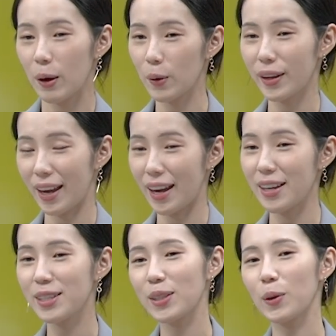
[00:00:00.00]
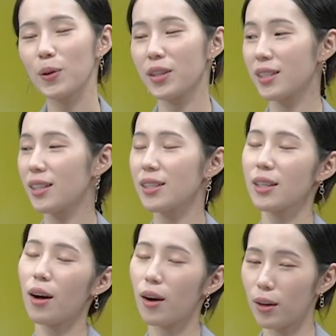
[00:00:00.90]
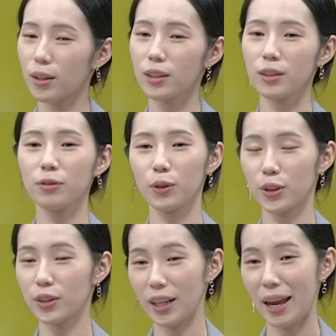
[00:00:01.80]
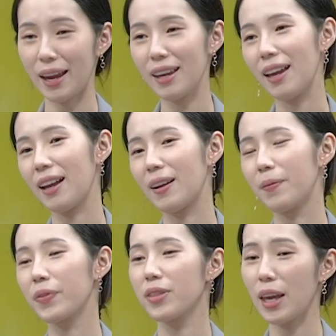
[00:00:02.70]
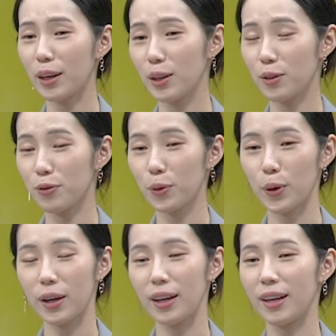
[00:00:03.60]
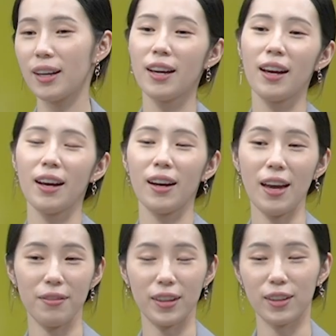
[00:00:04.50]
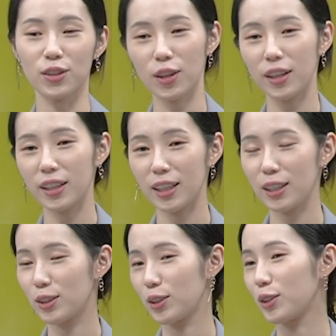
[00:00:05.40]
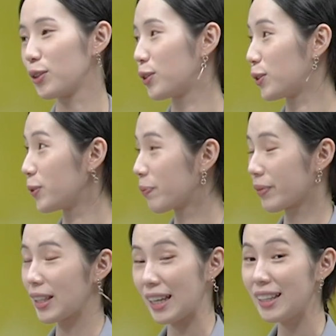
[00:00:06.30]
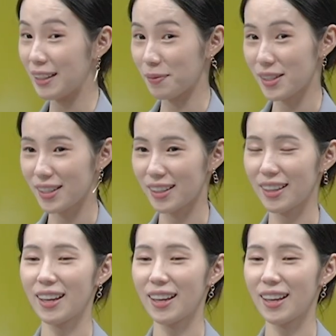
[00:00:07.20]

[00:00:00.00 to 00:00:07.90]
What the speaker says: Okay, so this is all for today, and thank you for having a journey to idioms.